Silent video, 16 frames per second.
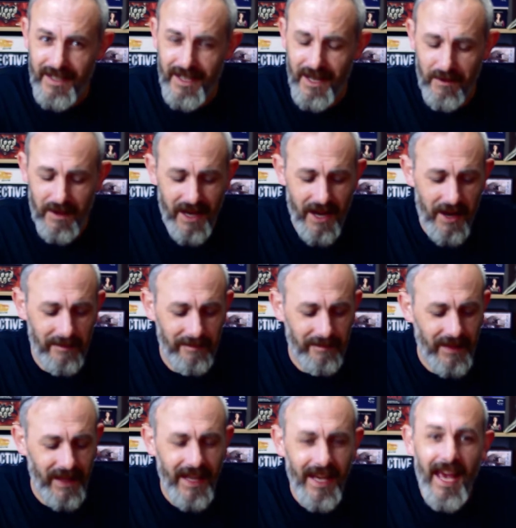Here we go.
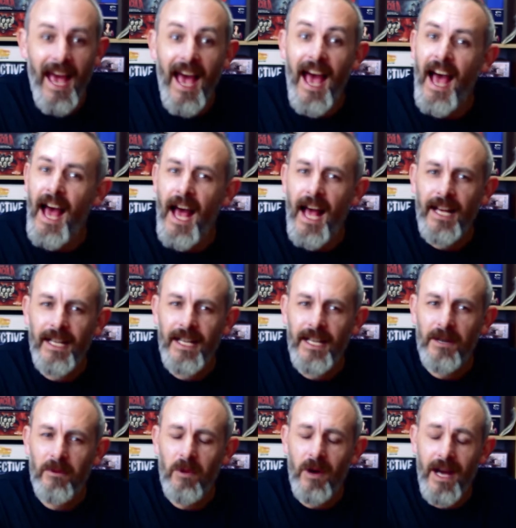
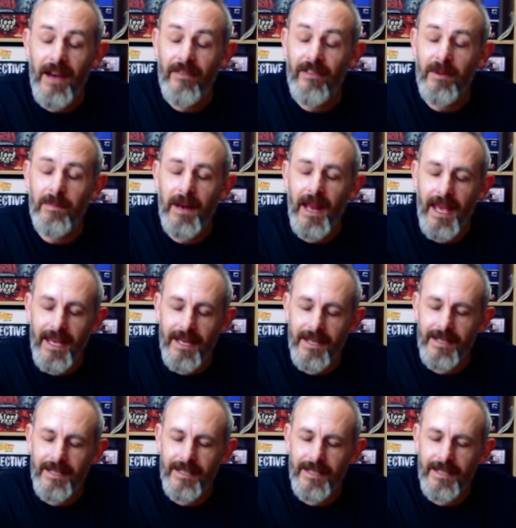What have I played?